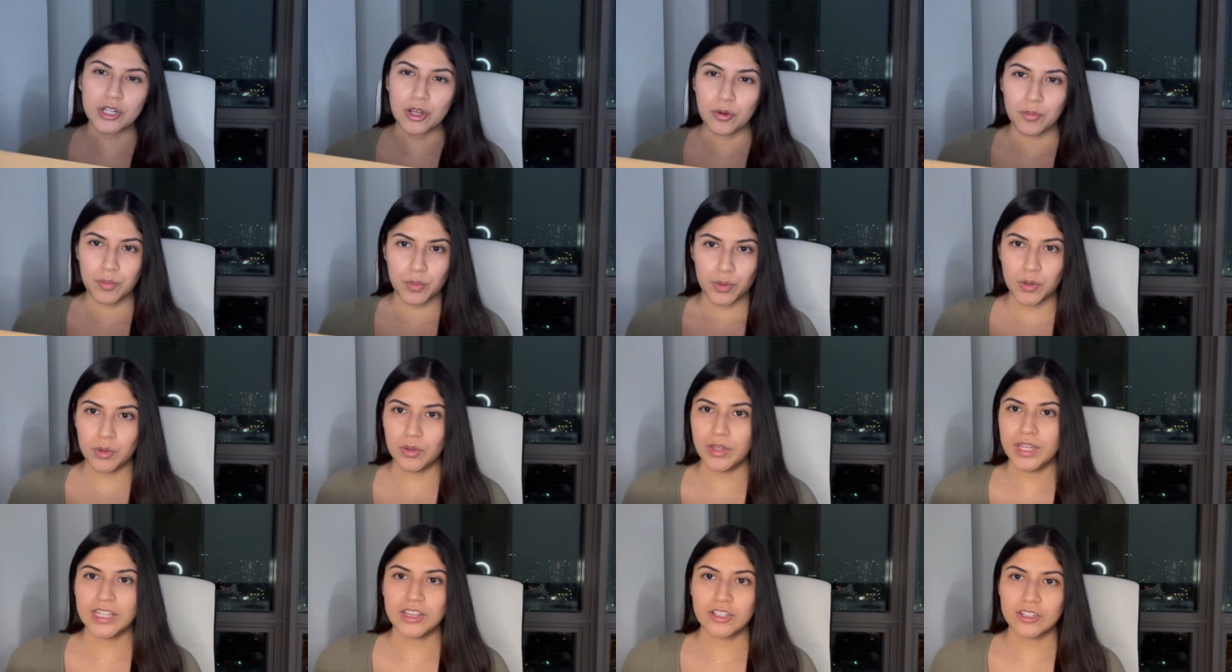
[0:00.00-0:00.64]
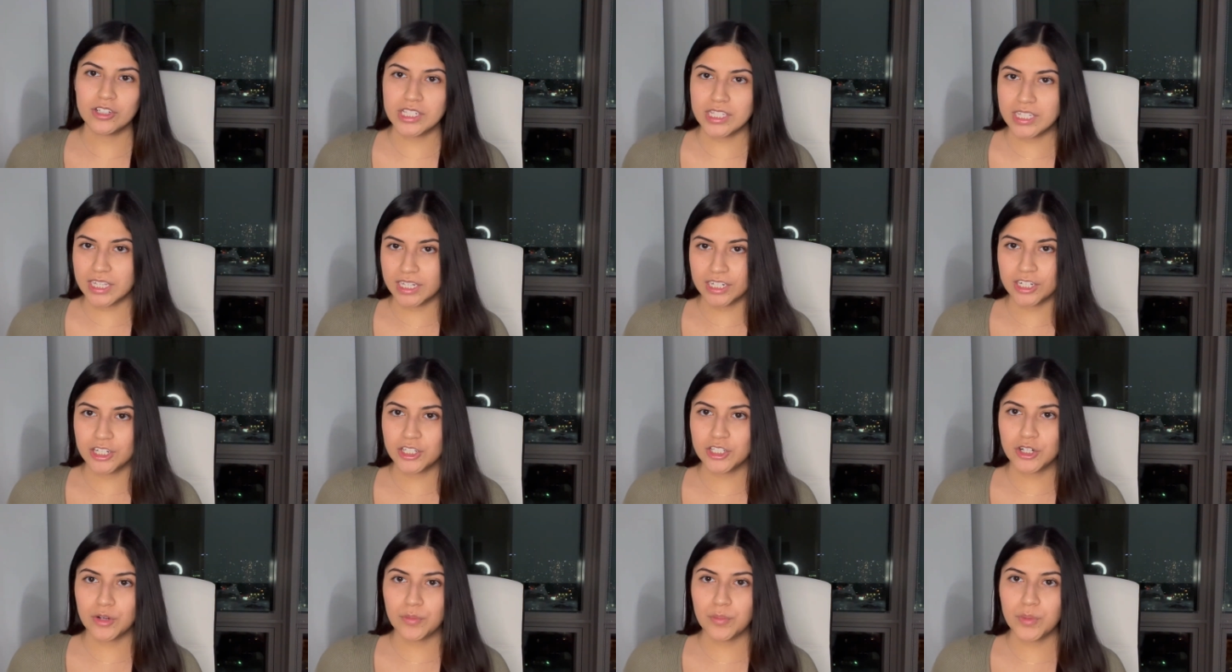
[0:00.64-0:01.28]
boot, like their
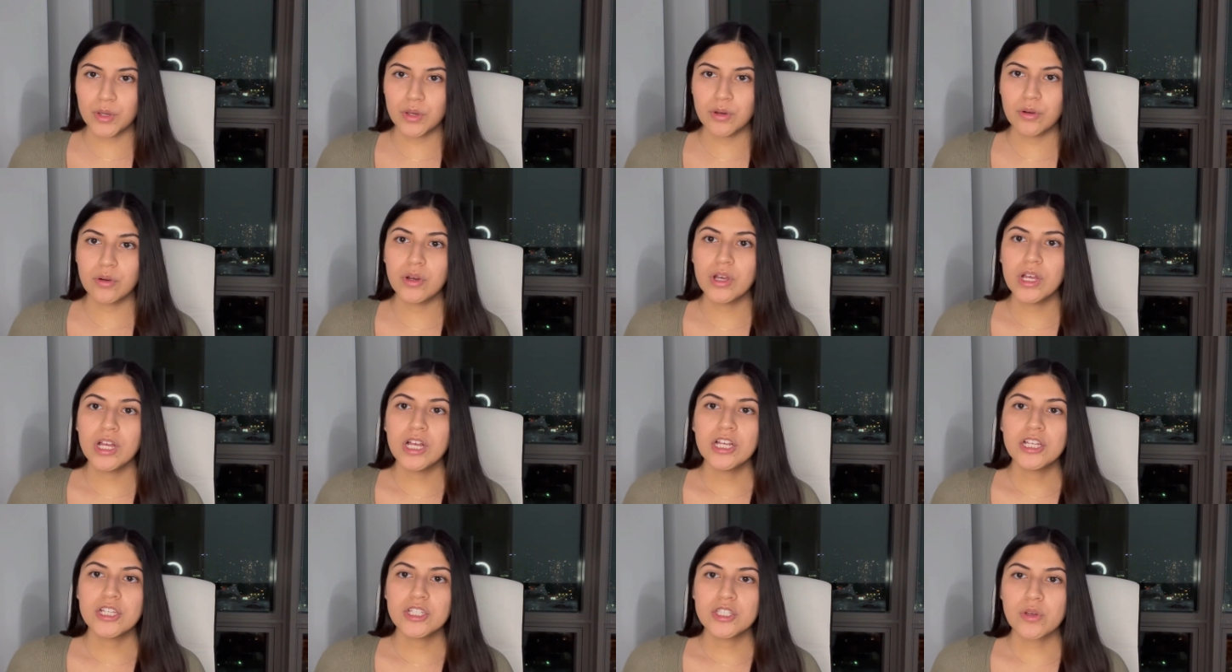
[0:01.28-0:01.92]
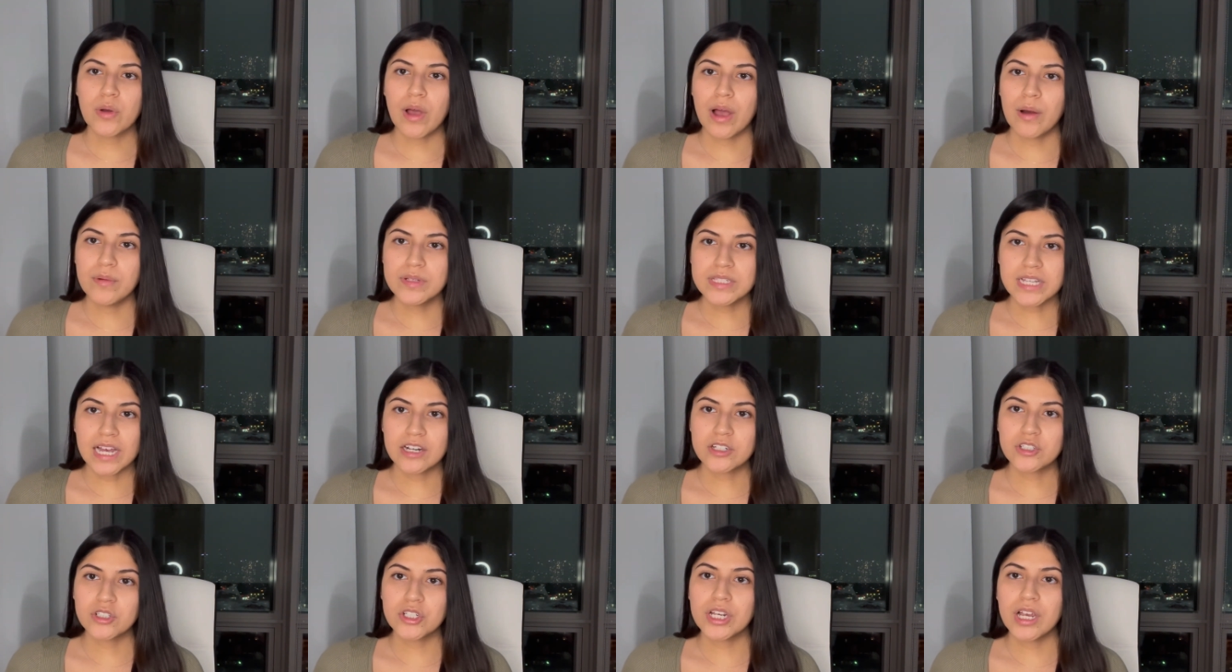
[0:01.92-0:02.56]
signature boot. So I was
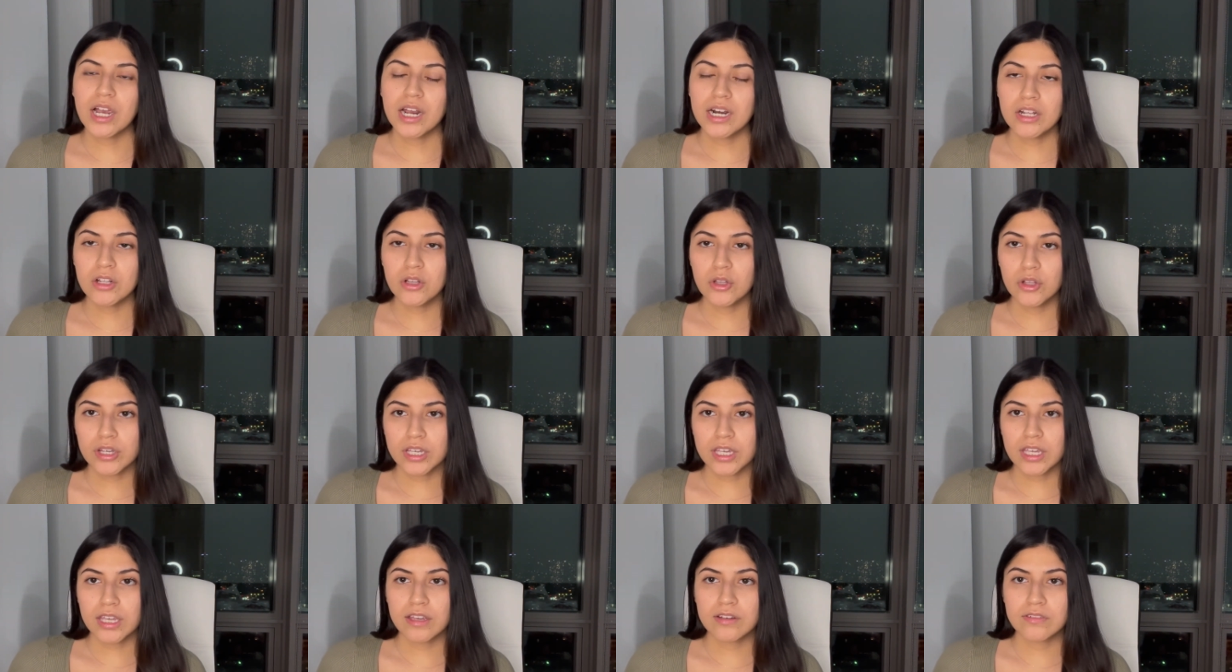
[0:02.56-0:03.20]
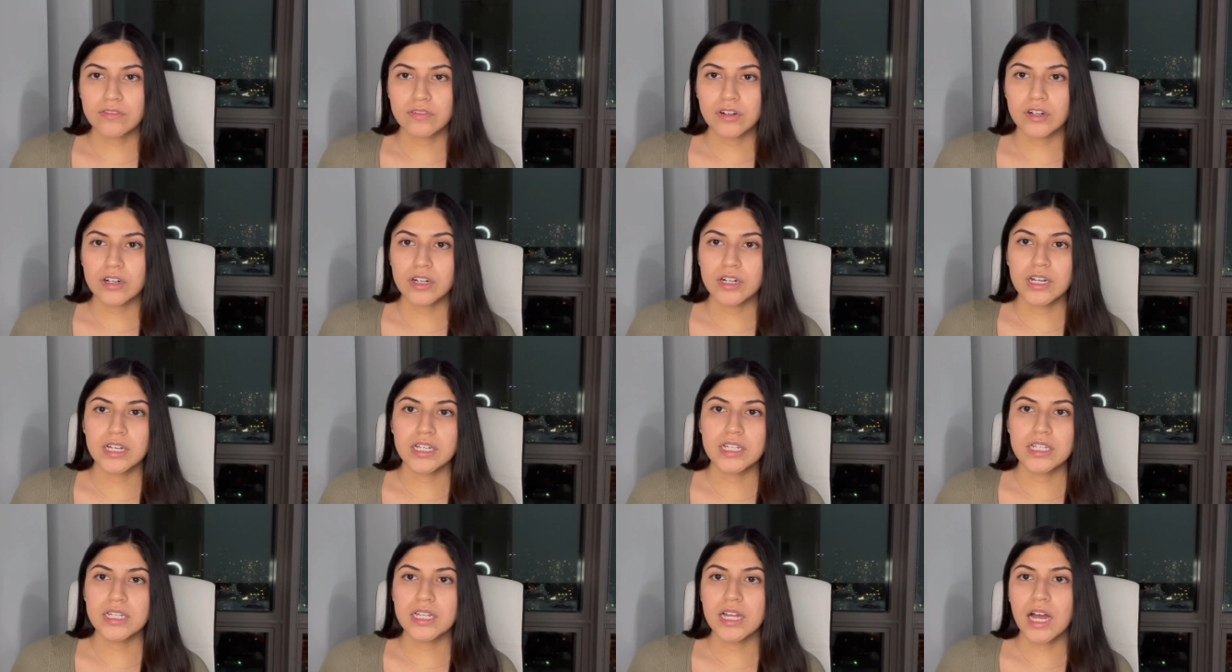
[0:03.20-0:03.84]
actually kind of looking
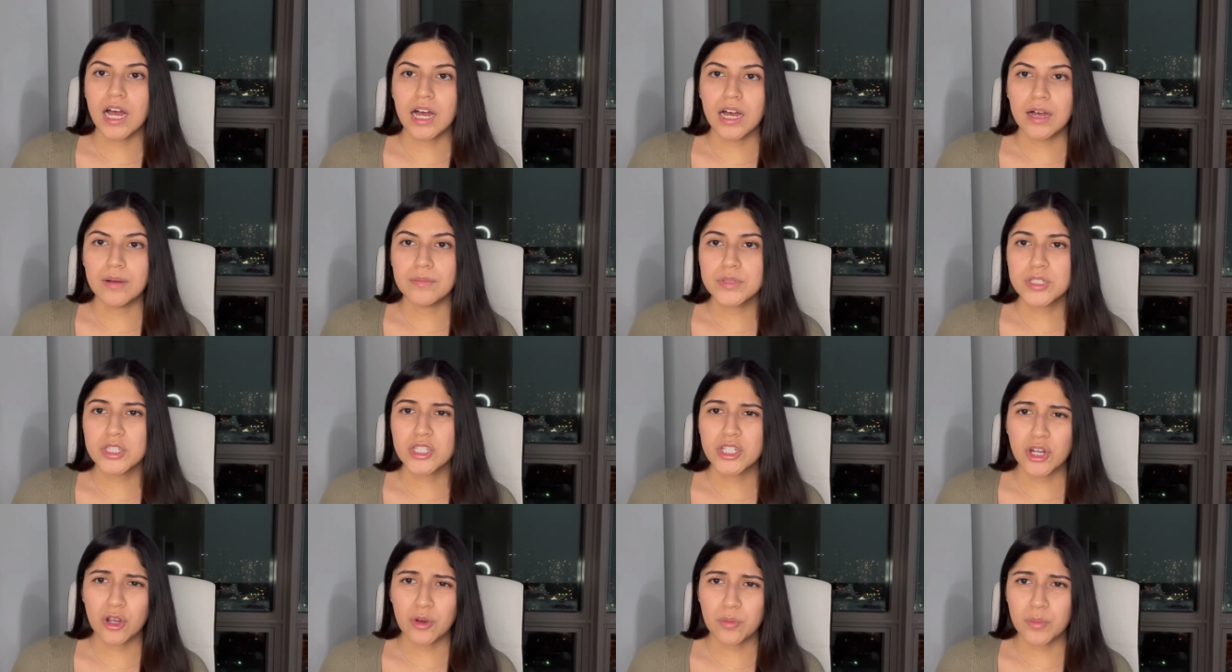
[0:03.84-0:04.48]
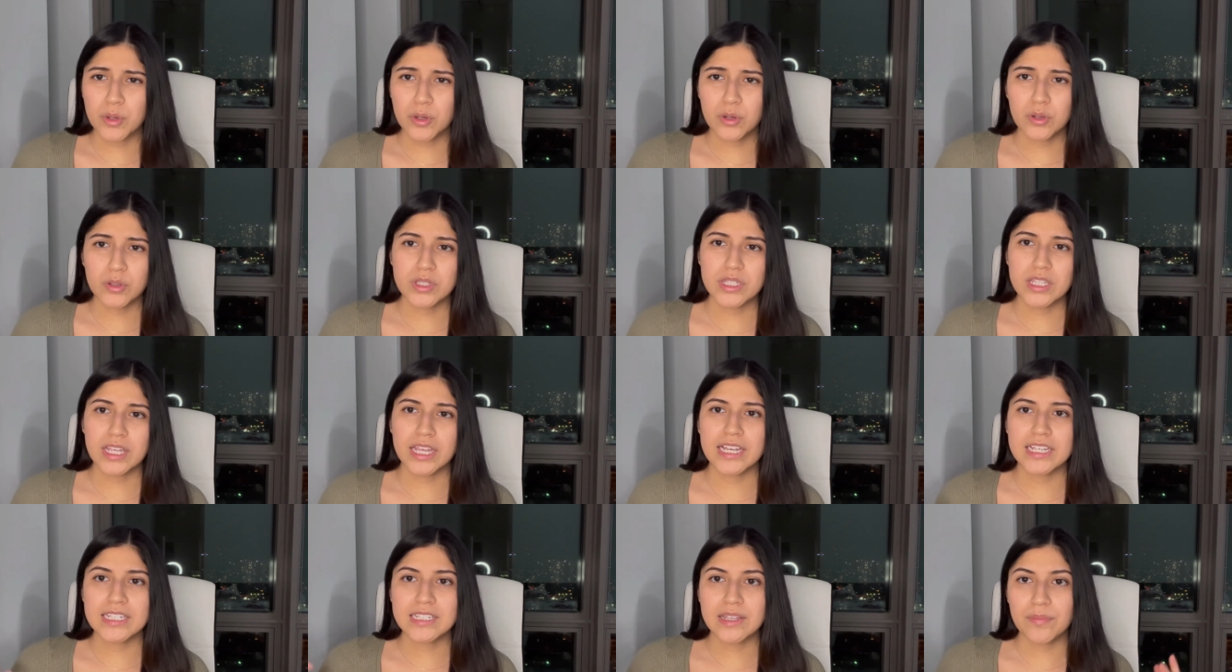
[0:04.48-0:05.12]
for snow boots,
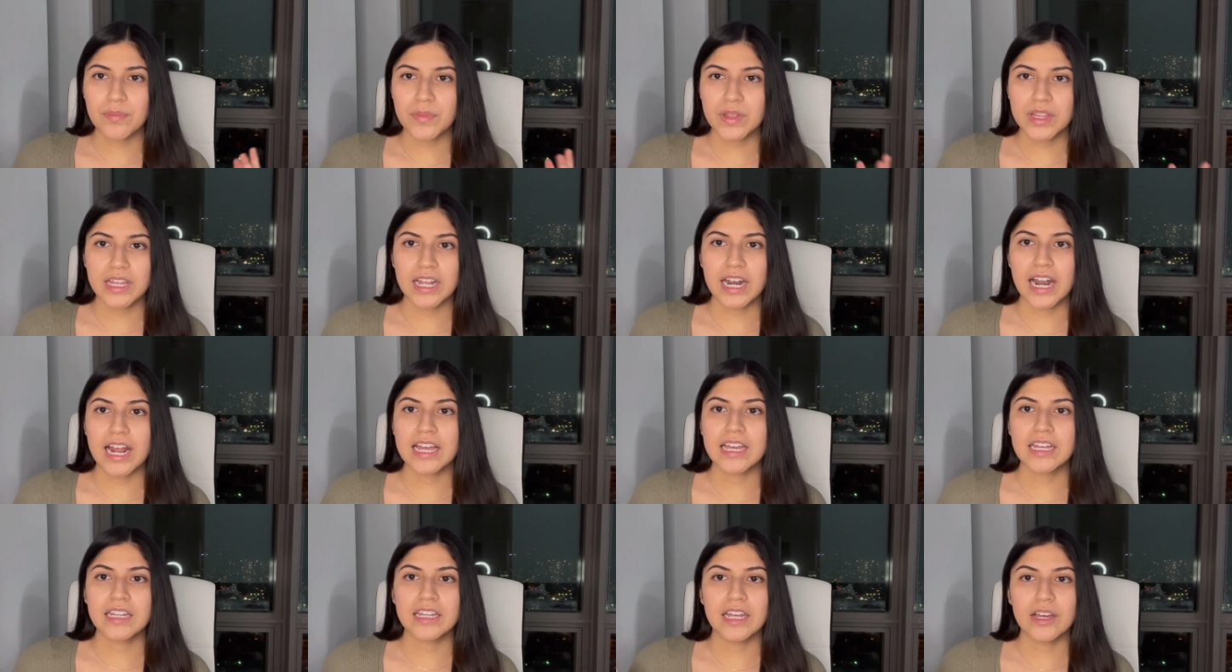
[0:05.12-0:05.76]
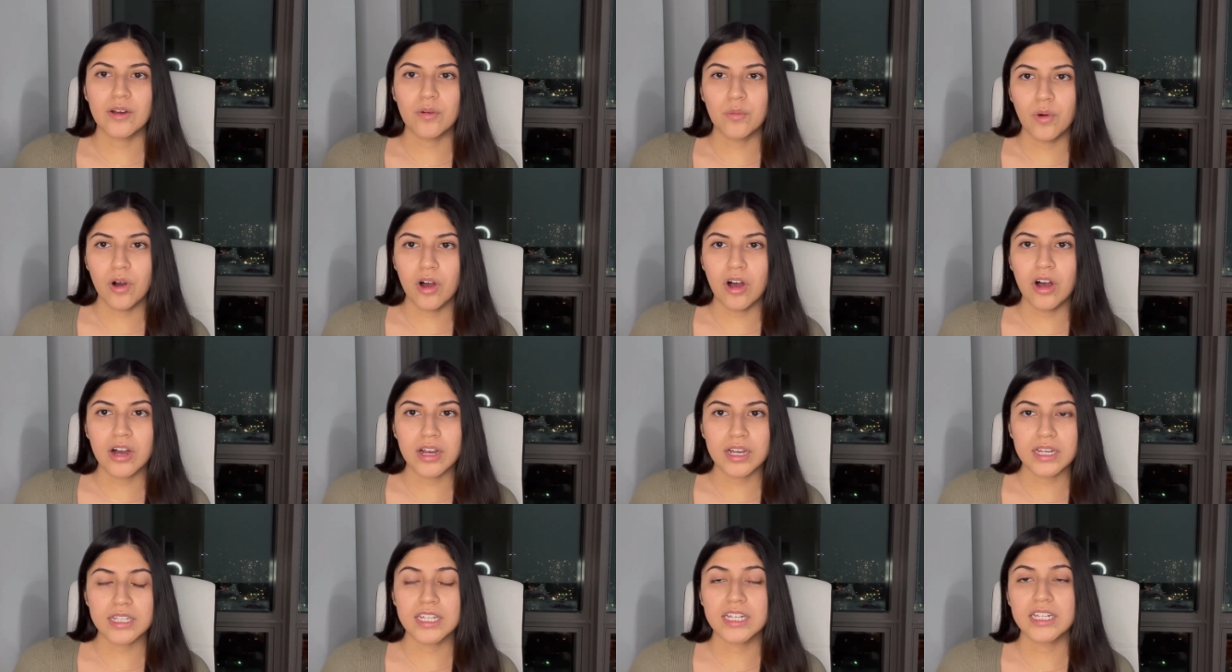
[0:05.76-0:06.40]
like something that I can like
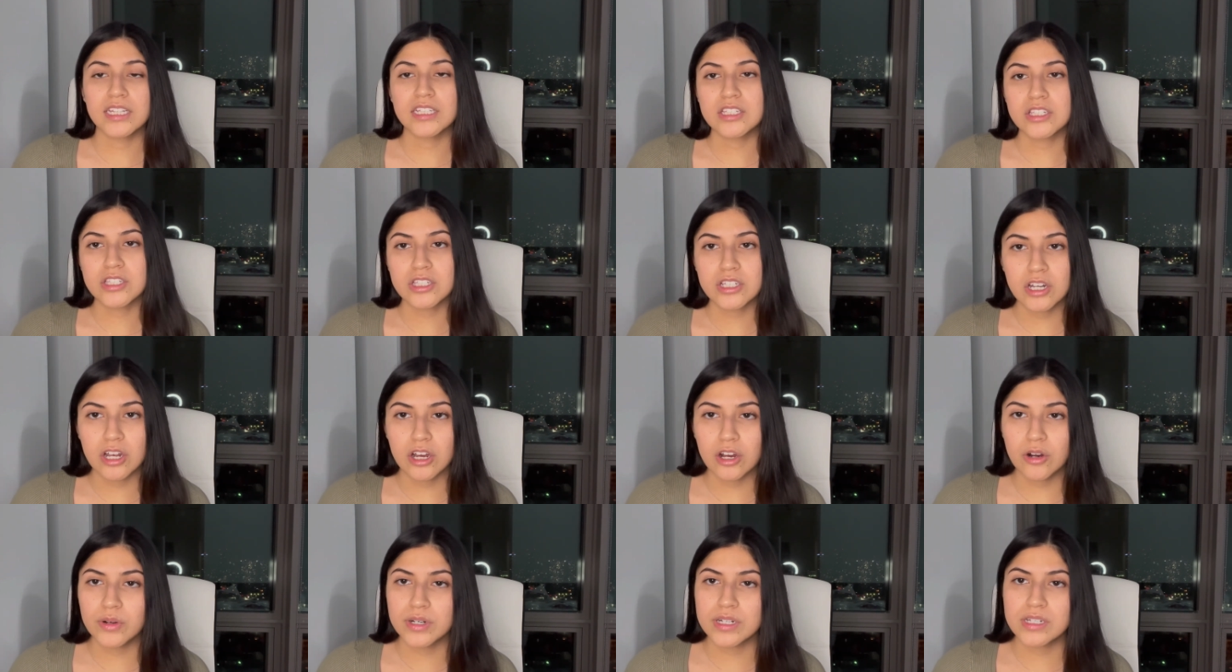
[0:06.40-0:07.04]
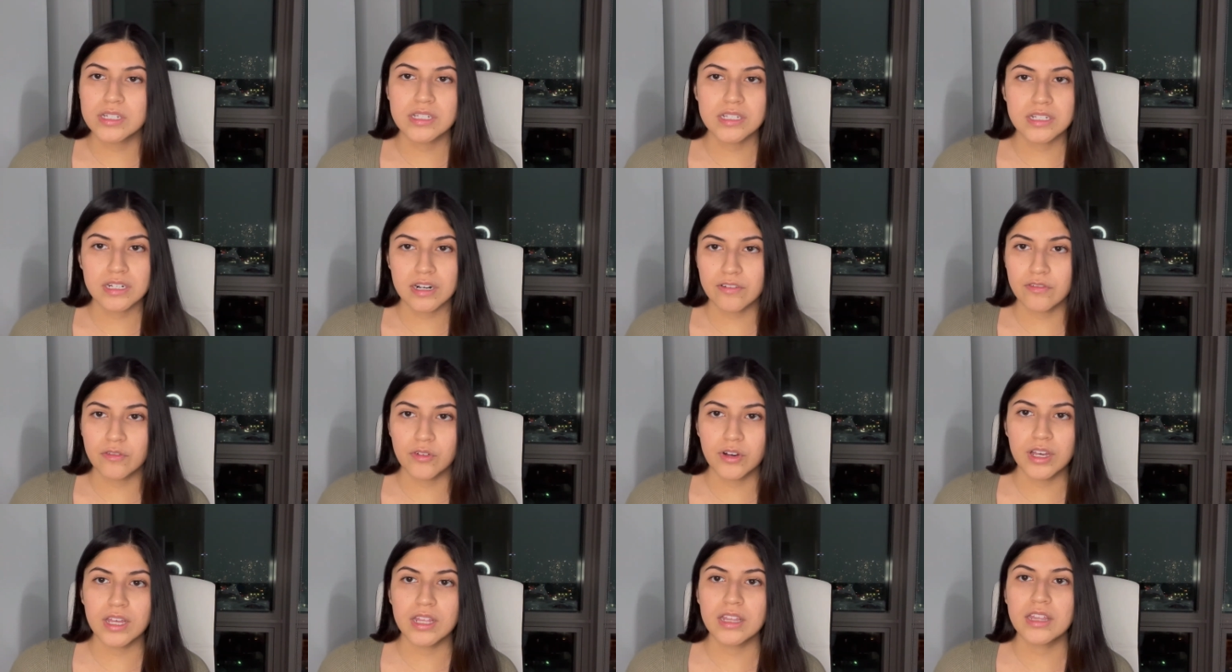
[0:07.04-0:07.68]
walk and like the snow and
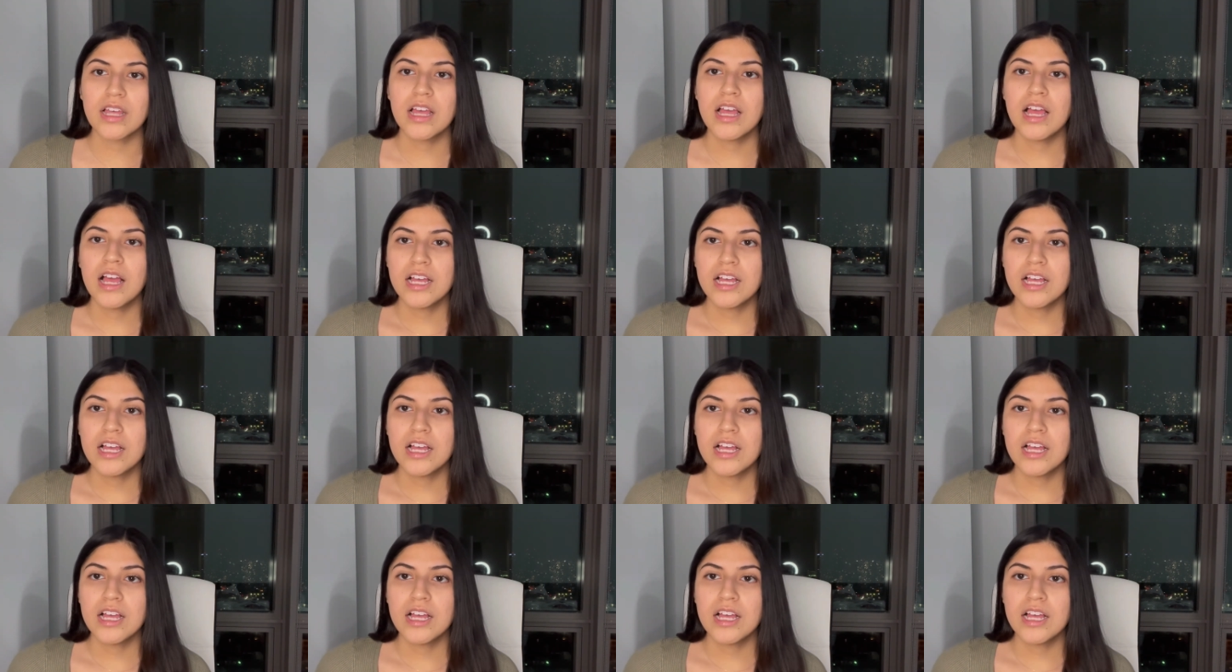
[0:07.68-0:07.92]
stuff with.